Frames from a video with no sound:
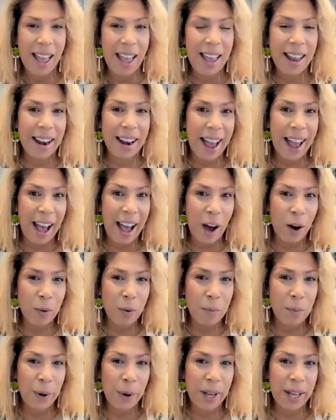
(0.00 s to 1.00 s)
An
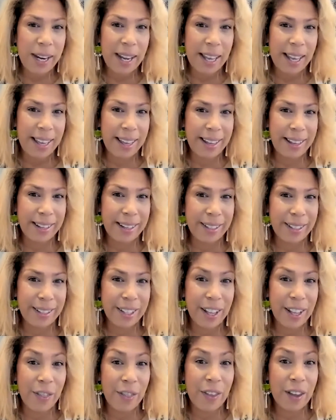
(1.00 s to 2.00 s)
output
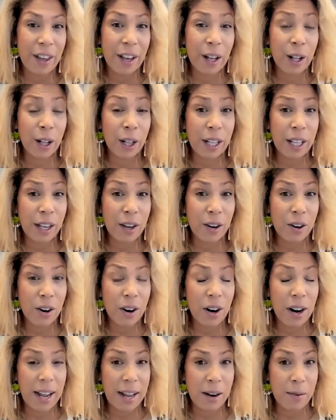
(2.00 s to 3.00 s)
is the
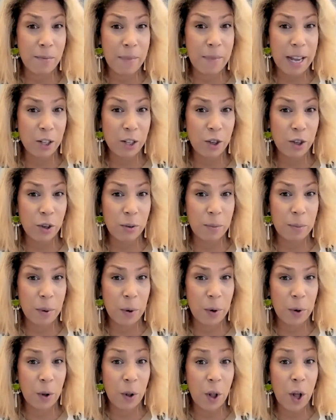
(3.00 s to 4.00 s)
clear and
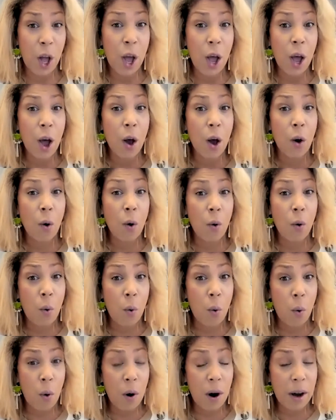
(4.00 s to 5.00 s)
measurable
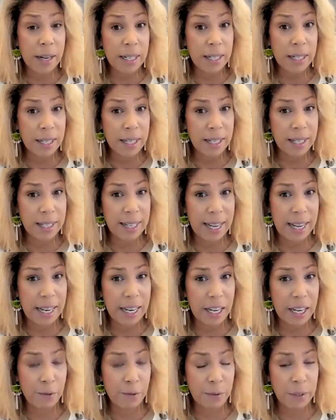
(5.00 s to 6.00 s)

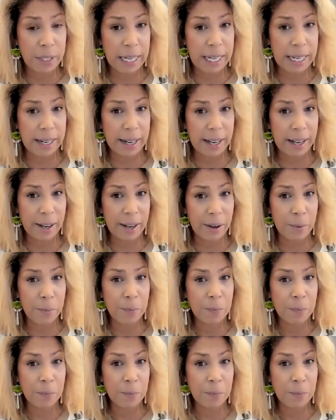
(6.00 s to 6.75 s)
quantitative data